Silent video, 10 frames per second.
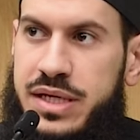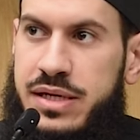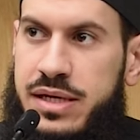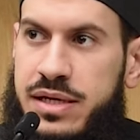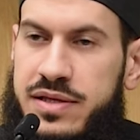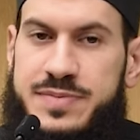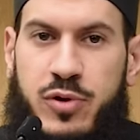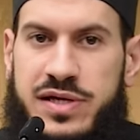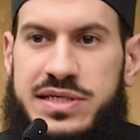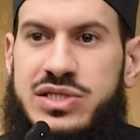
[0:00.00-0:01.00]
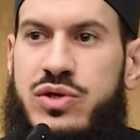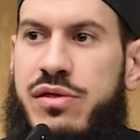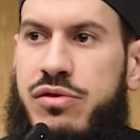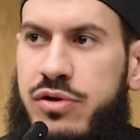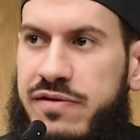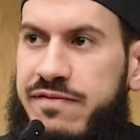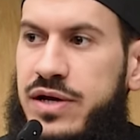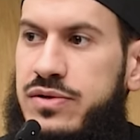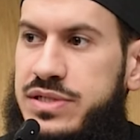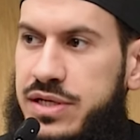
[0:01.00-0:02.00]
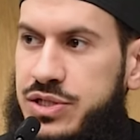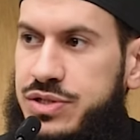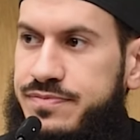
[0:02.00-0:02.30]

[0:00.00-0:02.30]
This brings us to the third and final stage.